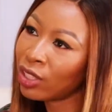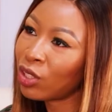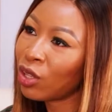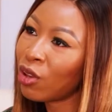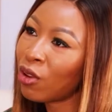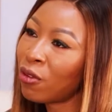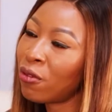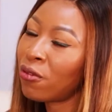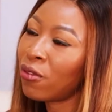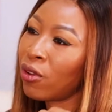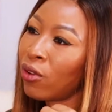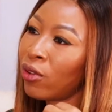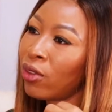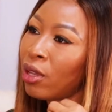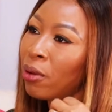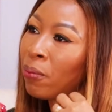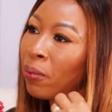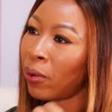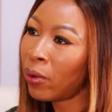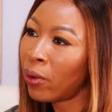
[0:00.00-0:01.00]
age do you feel
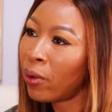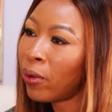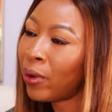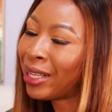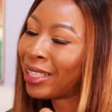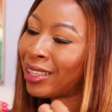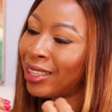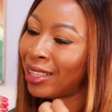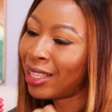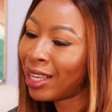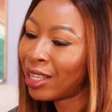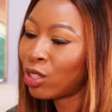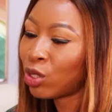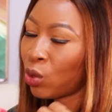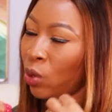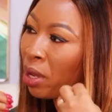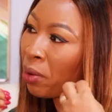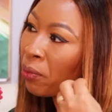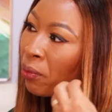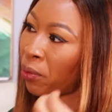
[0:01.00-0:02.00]
the parent
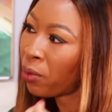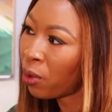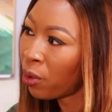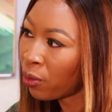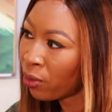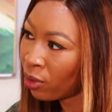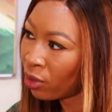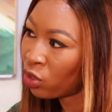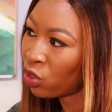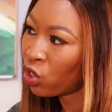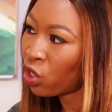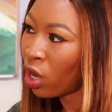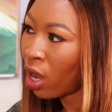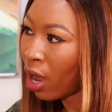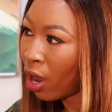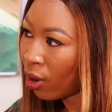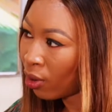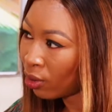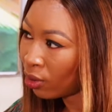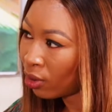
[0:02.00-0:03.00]
needs to enroll the
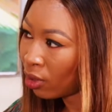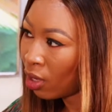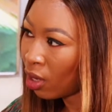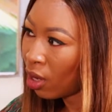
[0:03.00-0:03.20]
child